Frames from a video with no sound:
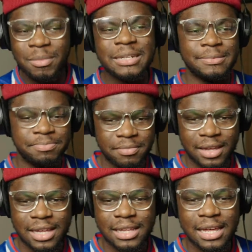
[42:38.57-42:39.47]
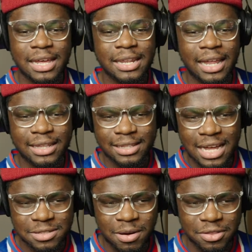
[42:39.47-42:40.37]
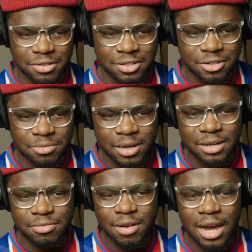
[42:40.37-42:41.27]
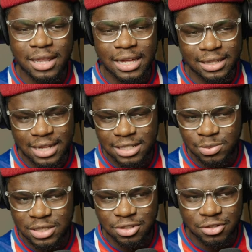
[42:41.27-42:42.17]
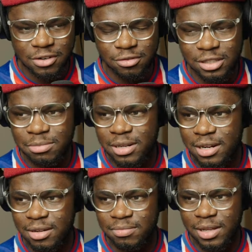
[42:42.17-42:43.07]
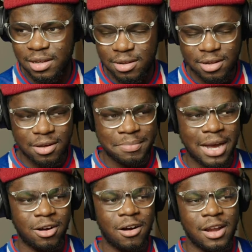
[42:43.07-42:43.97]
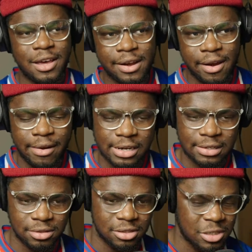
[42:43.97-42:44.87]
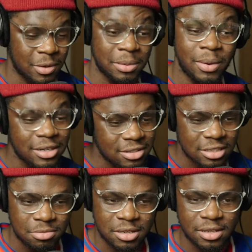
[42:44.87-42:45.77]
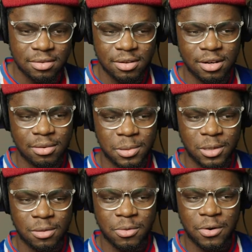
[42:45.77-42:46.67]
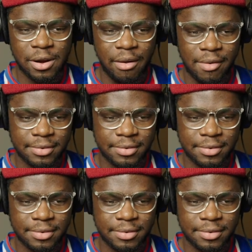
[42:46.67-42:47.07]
I mean, in like the last month or so. But like last week or so, I've really been back on it. So that's probably why you're seeing me a lot more.